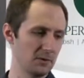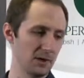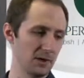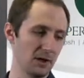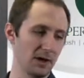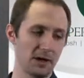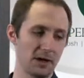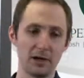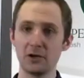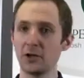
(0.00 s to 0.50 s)

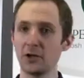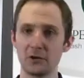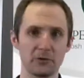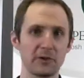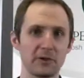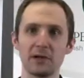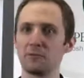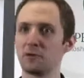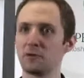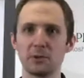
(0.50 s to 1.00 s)
Another
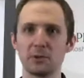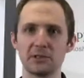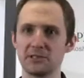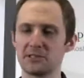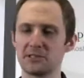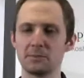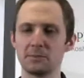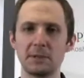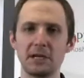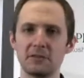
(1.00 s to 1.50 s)
thing, if you're
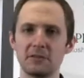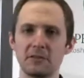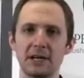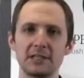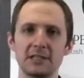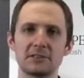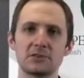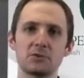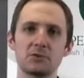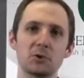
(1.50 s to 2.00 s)
participating
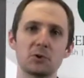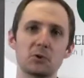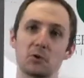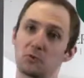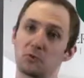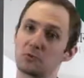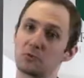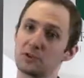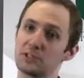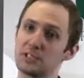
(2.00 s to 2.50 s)
via Zoom, you
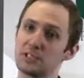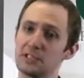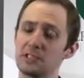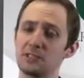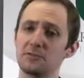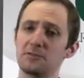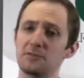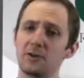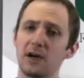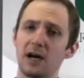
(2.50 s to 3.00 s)
will
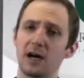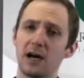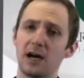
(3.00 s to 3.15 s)
receive